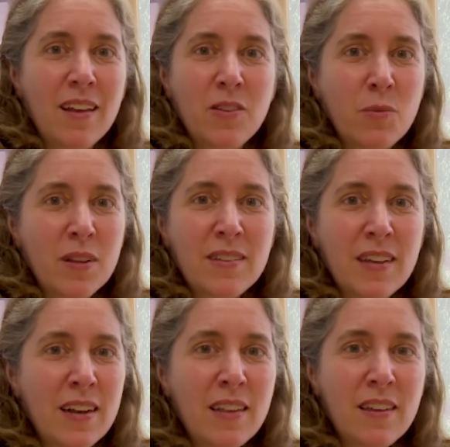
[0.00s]
do we
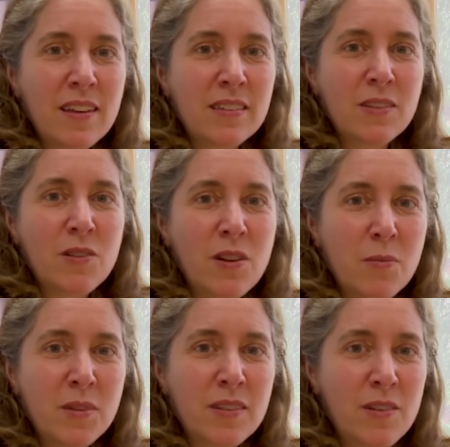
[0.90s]
see anything at zero
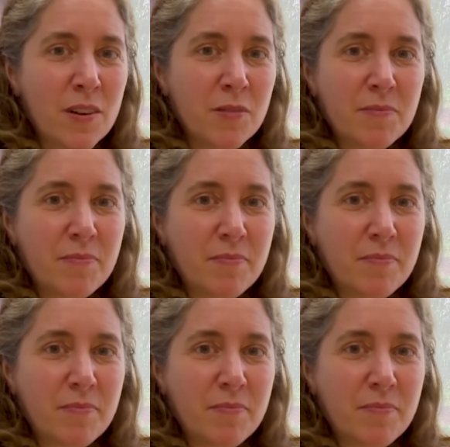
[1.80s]
comma zero